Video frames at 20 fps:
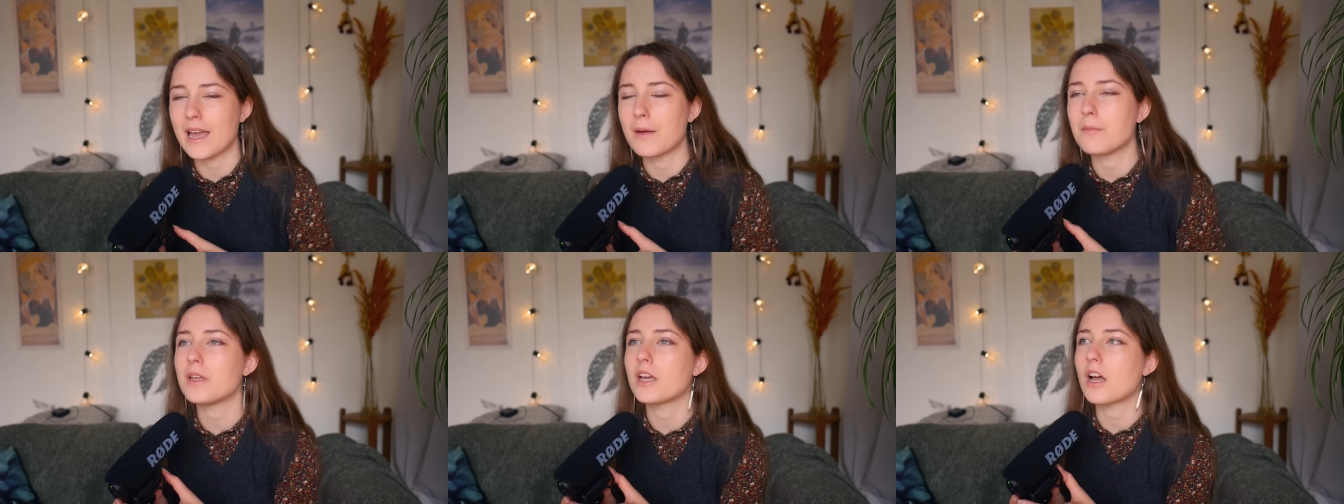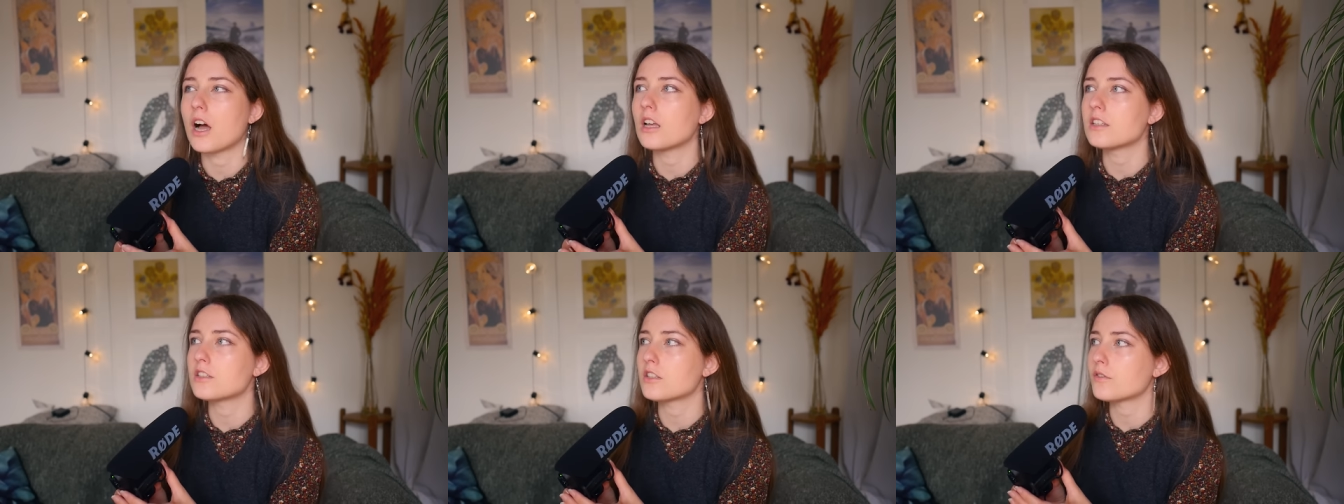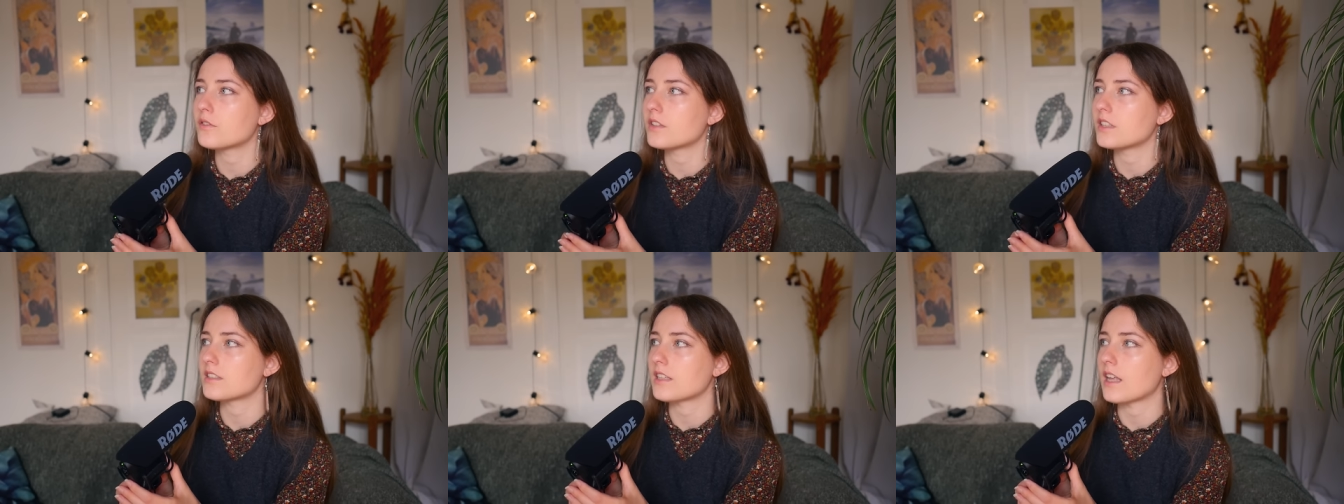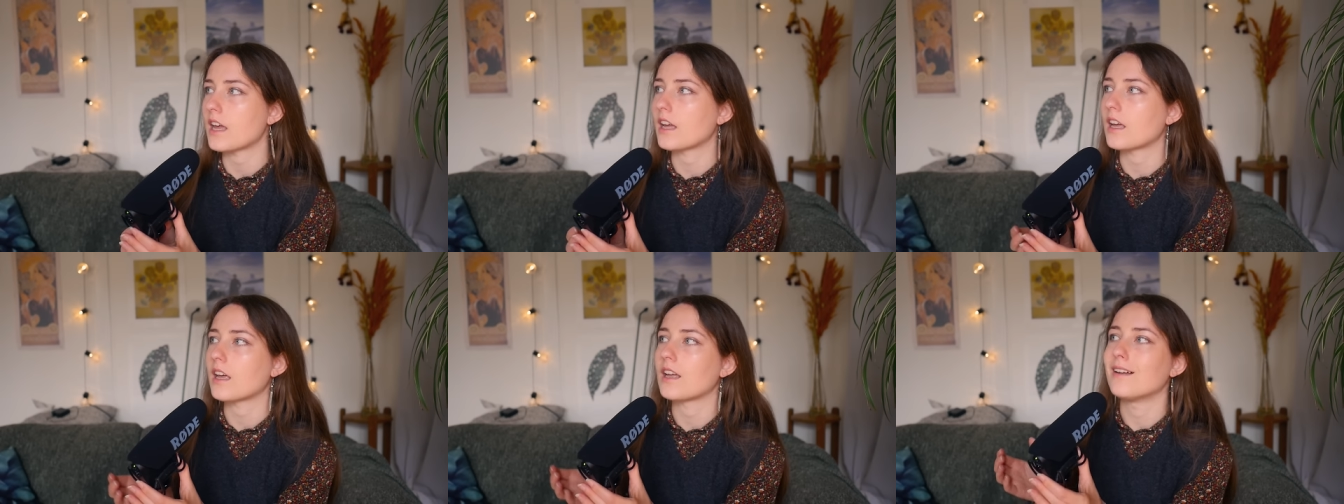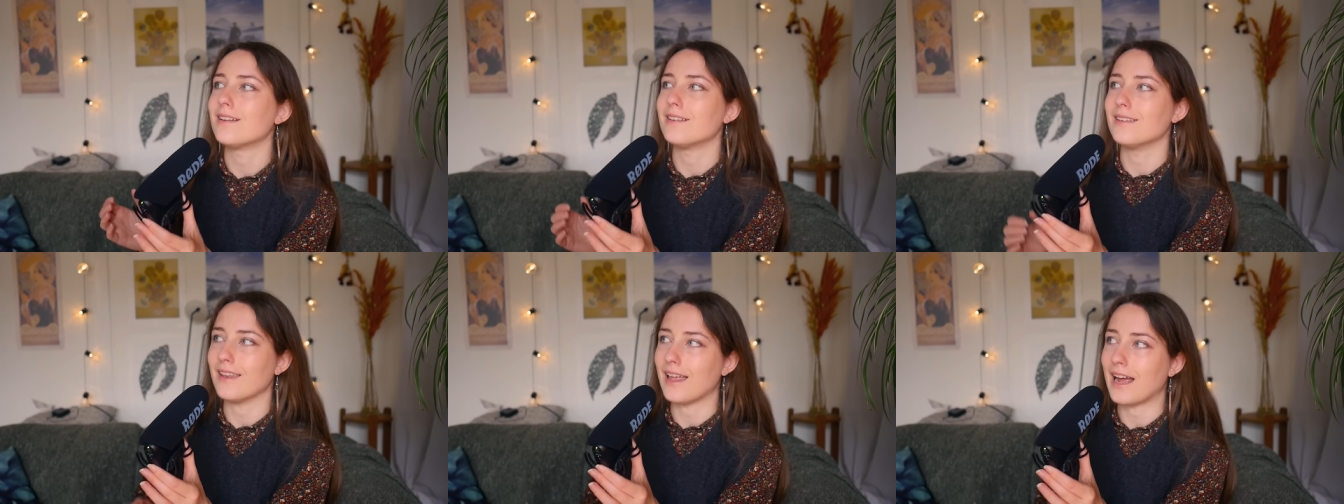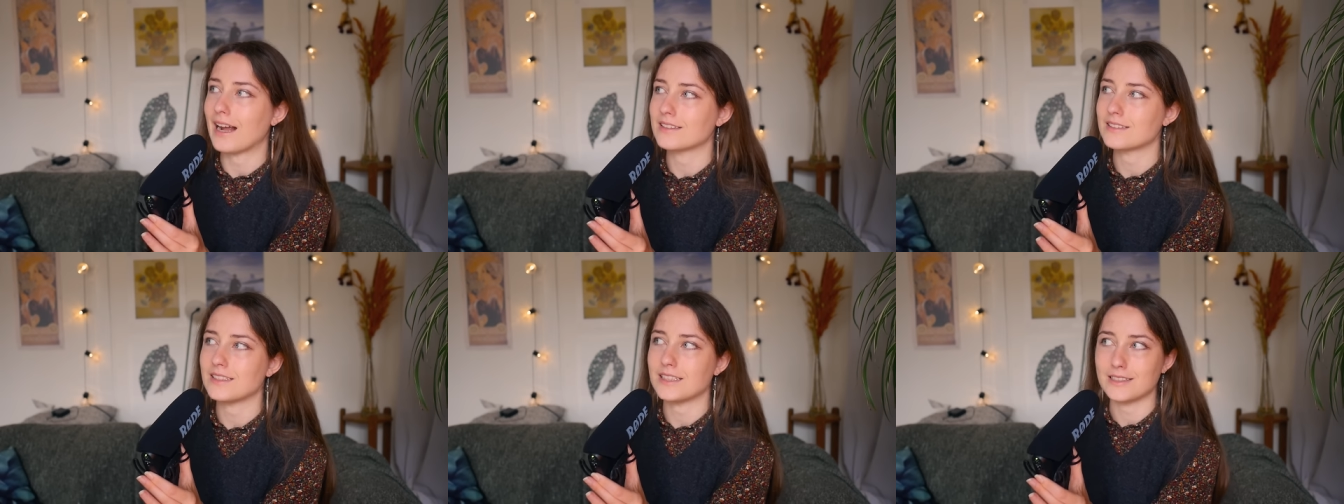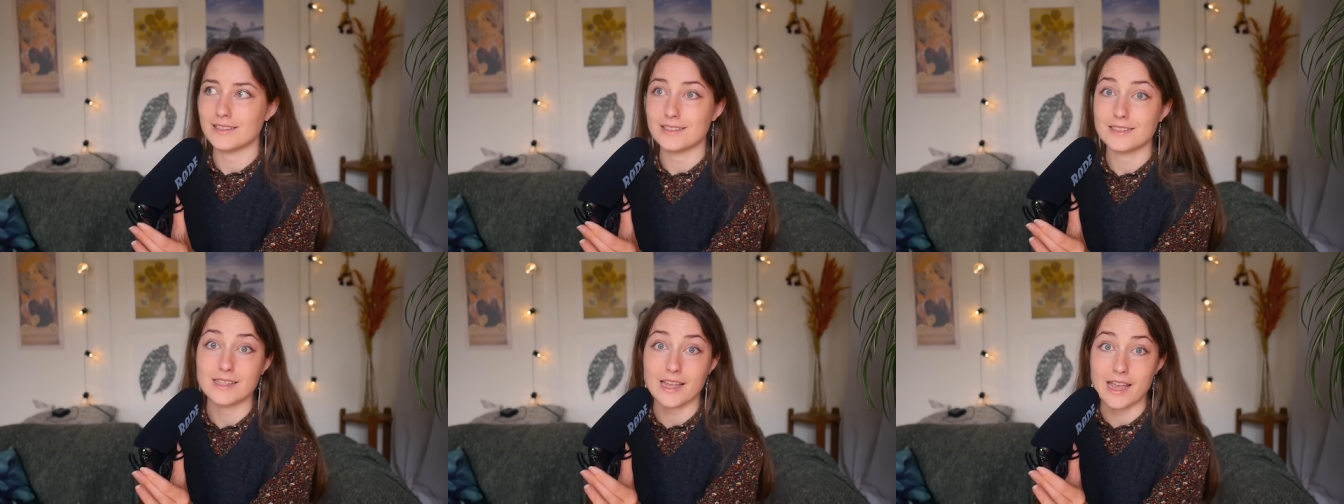And because of this like
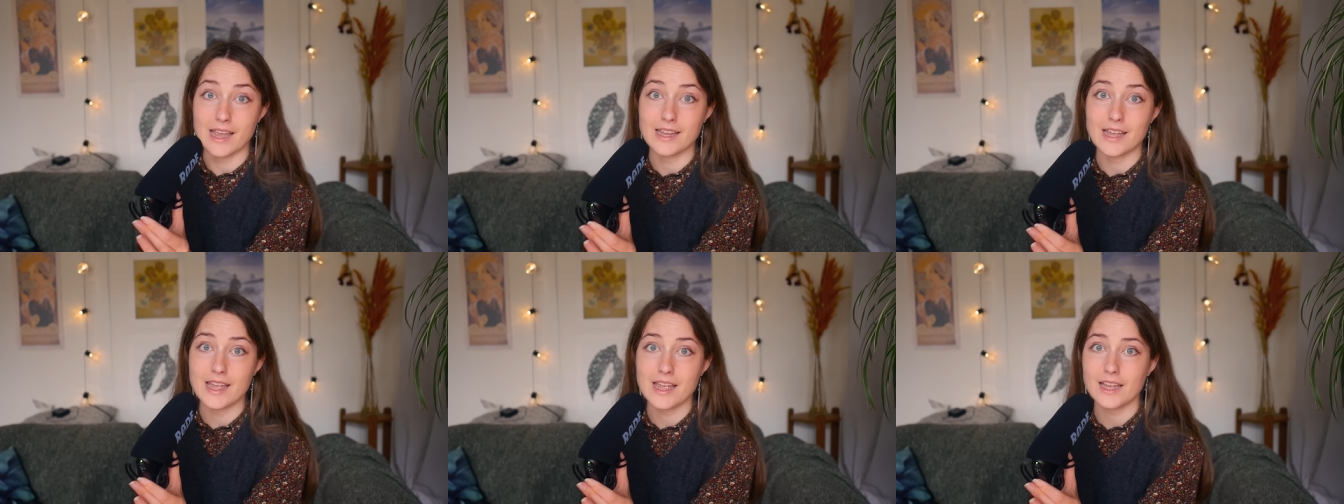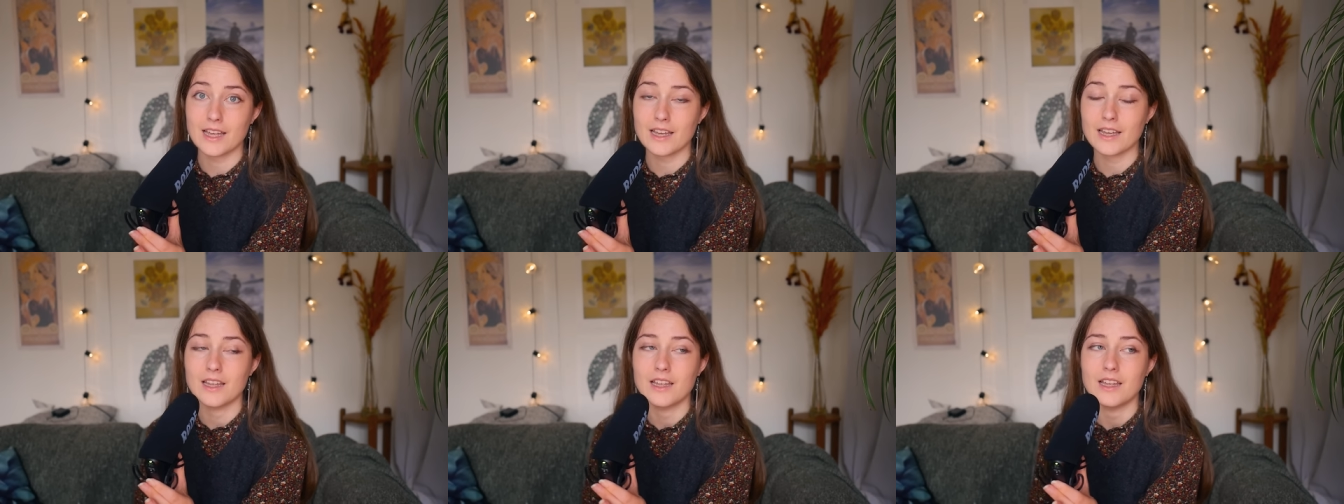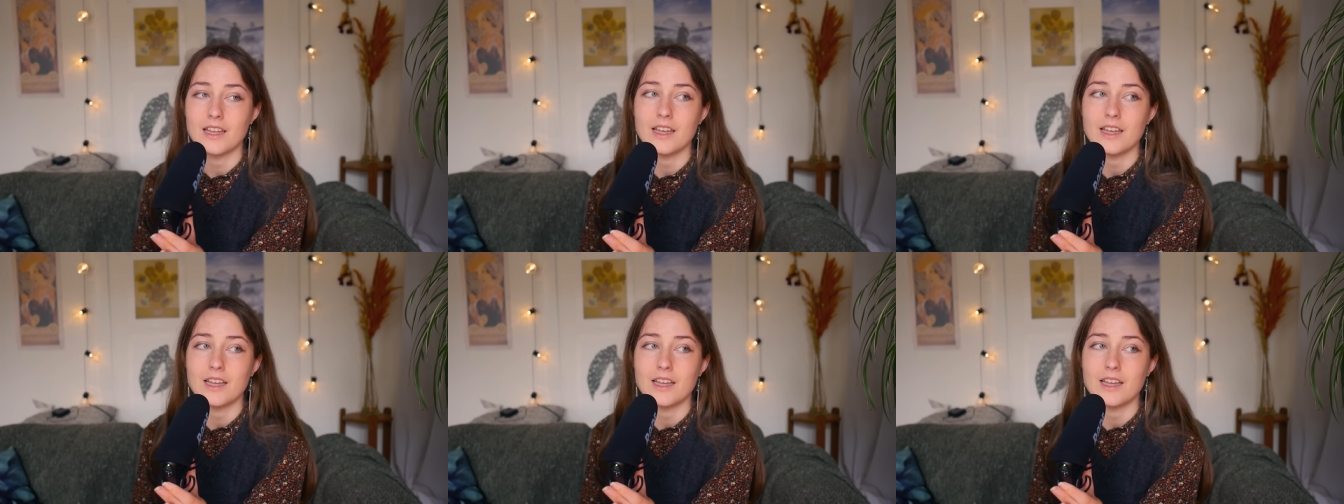Latin saying,